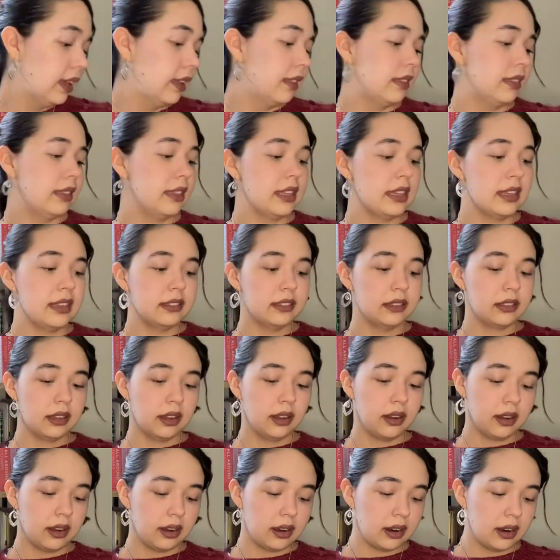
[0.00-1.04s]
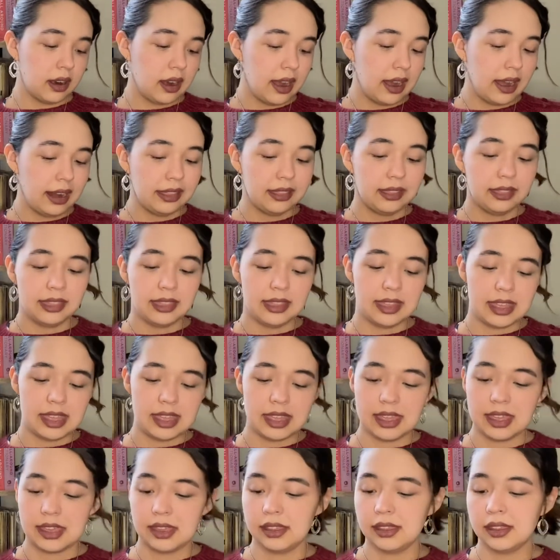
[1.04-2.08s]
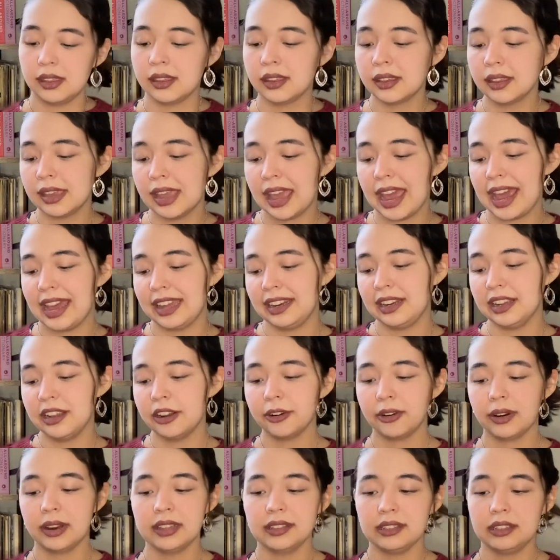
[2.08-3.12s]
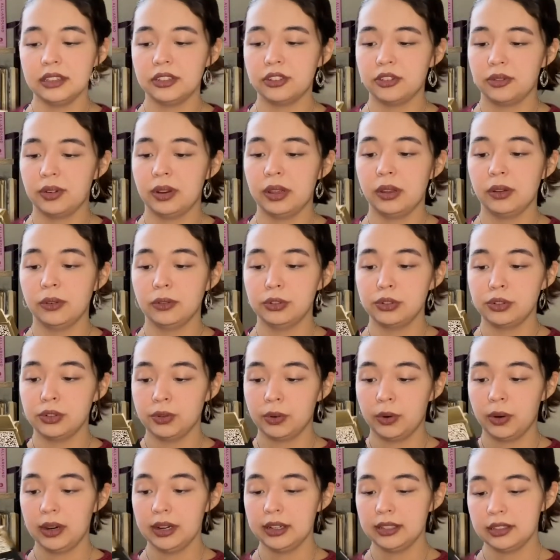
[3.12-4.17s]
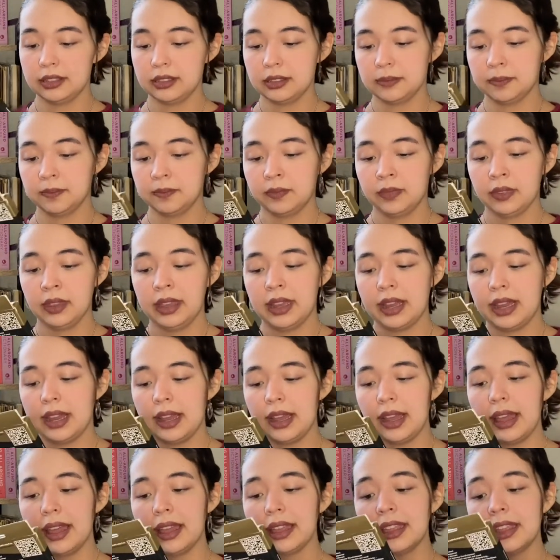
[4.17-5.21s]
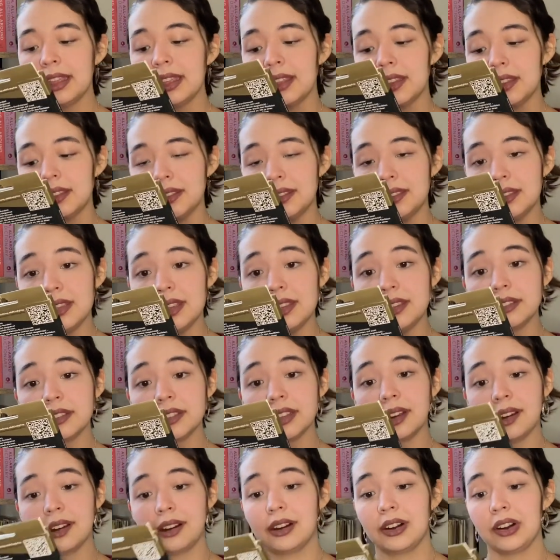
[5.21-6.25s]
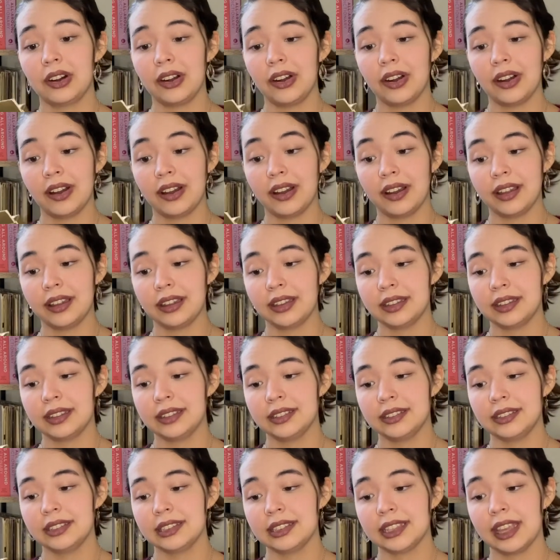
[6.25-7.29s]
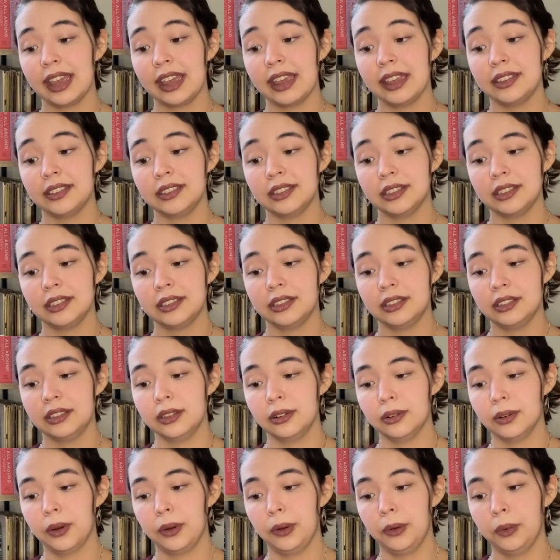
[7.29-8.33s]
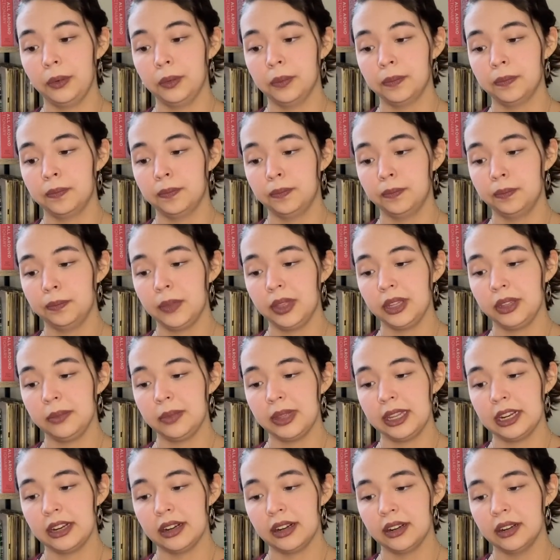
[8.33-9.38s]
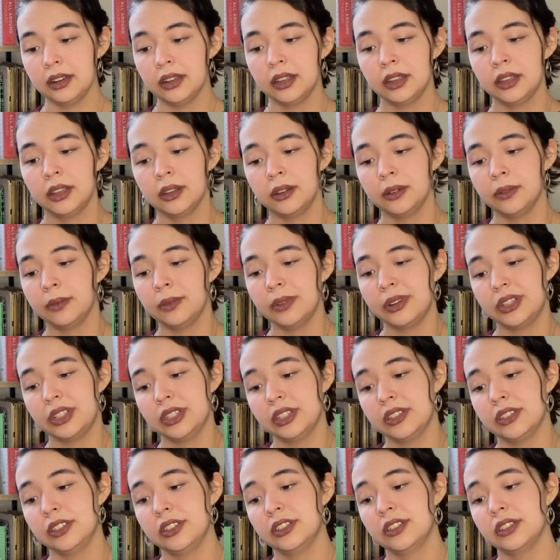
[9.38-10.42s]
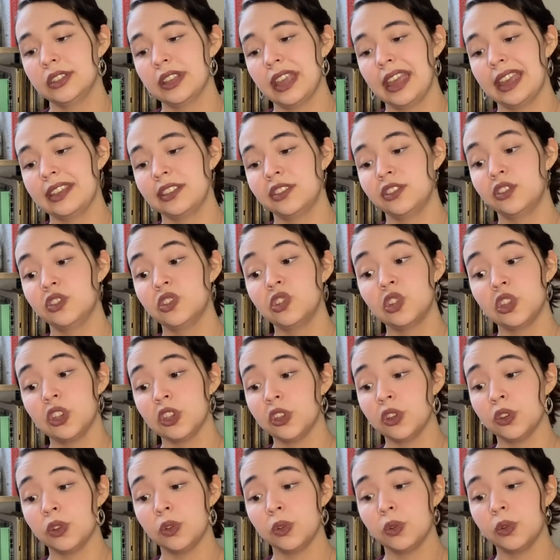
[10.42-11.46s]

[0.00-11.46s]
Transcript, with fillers: These are the Addi Crazy Trio shorts and these are on size 0 millimeter, which is size 2